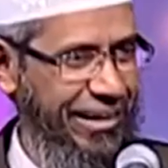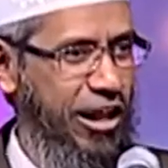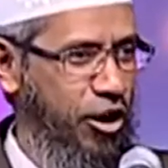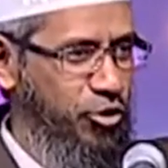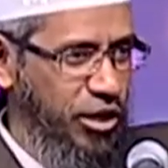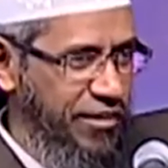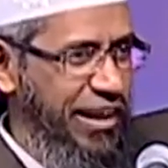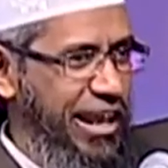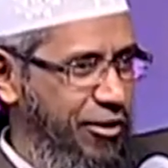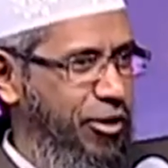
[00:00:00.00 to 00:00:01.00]
Even now, today,
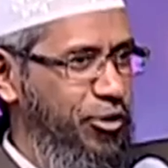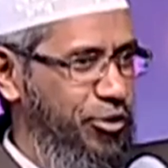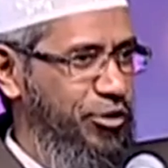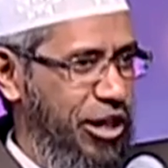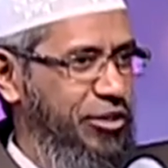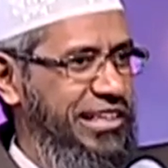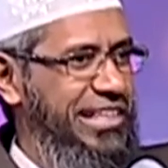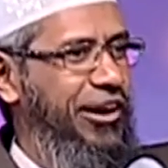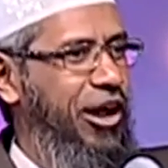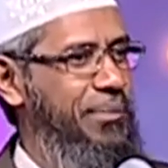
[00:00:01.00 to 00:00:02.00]
when I go to
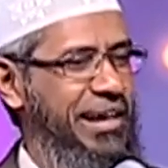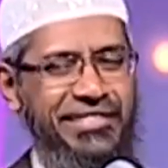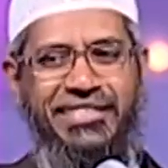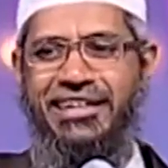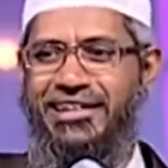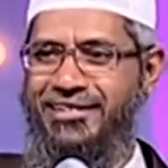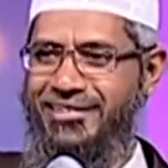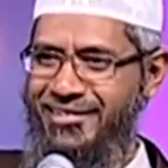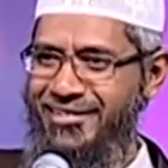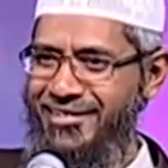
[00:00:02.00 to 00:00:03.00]
Saudi, they call me Hindi.
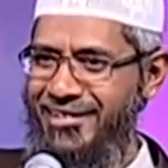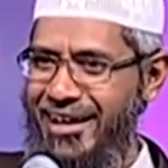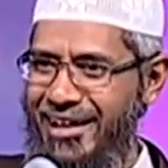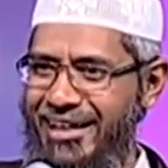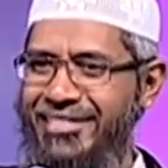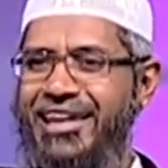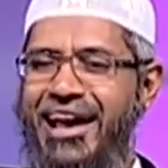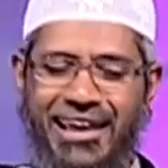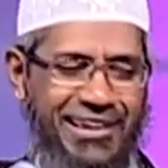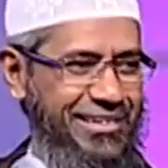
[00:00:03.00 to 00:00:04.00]
Hindi
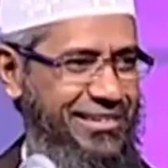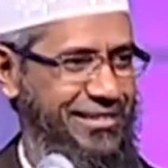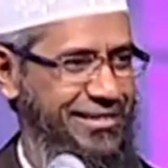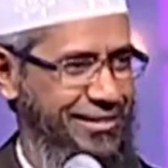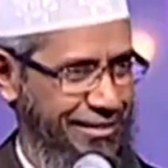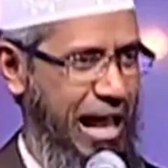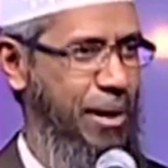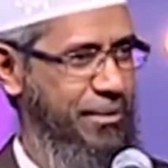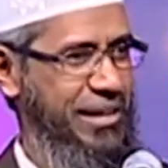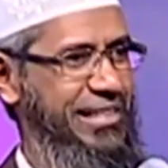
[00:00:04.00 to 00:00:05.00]
hai.
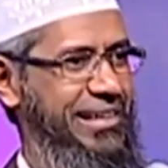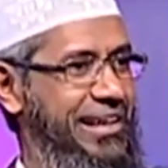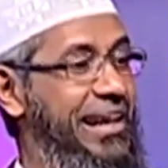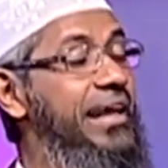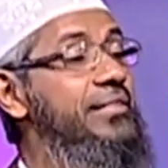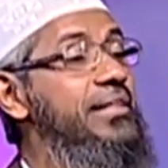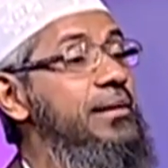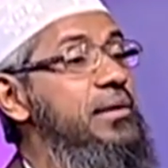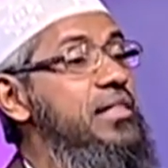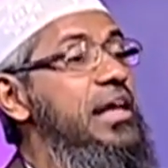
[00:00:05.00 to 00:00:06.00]
I'm a Hindi.
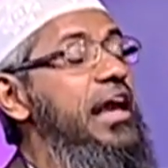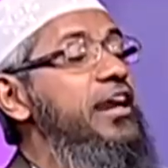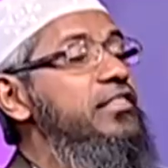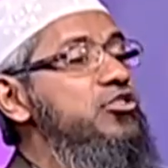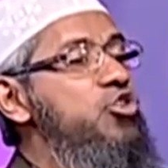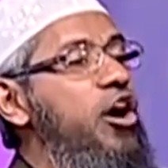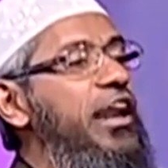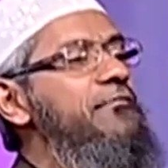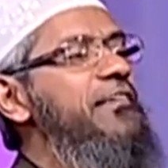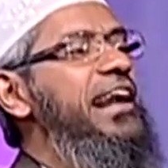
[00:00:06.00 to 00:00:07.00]
Hindi means it's a
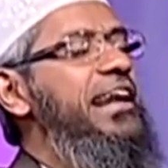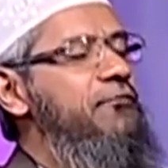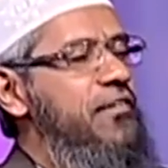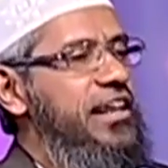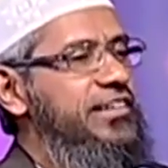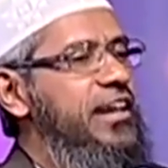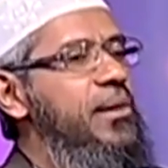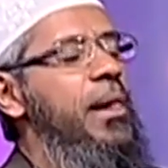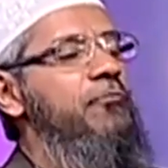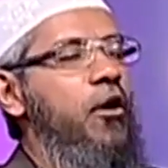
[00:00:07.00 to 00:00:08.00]
geographical
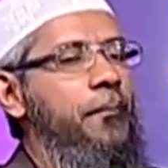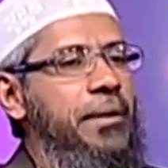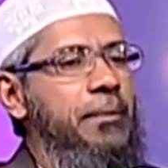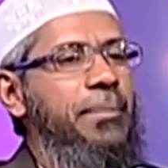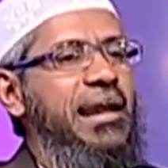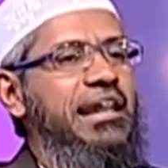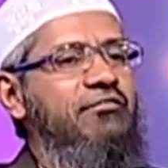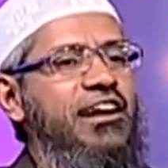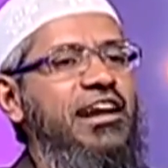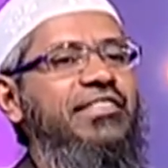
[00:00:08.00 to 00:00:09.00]
definition for people
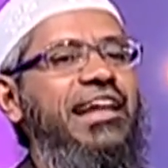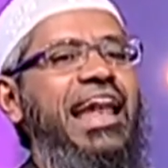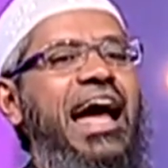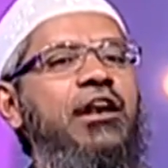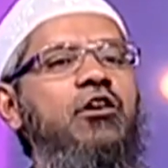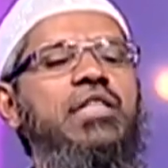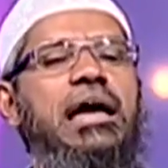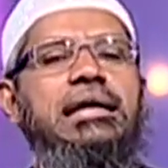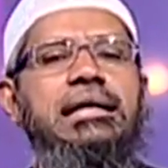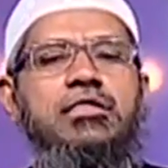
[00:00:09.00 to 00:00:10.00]
living in the land of
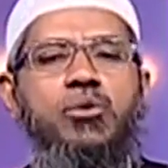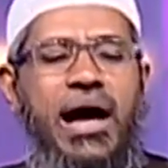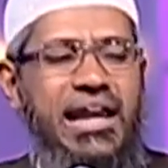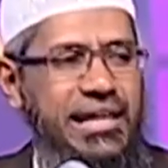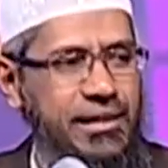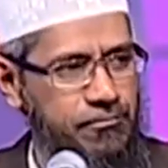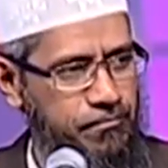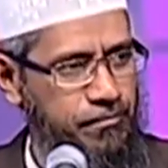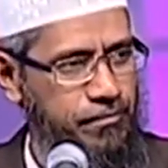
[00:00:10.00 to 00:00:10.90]
the Indus Valley.